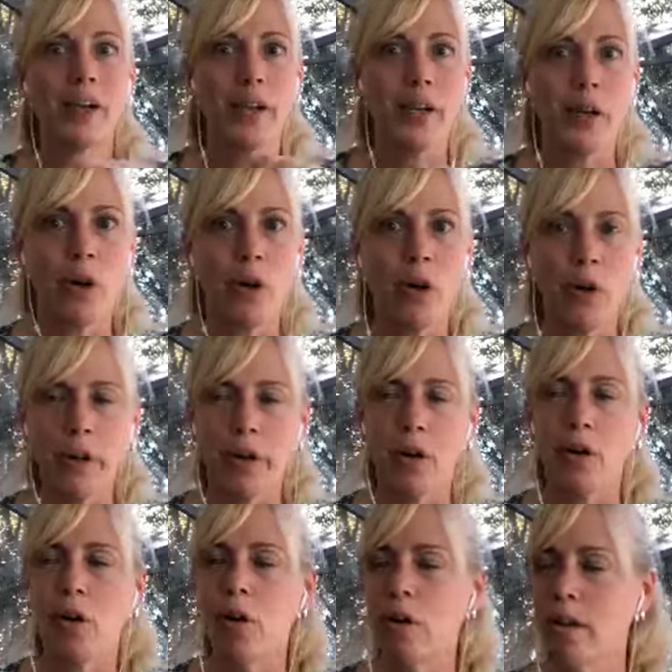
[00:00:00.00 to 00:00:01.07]
their
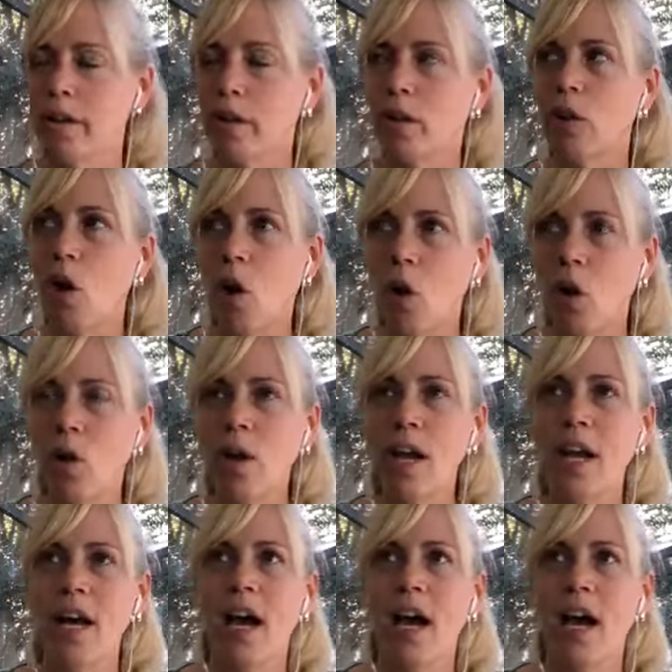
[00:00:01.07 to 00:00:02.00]
little hole.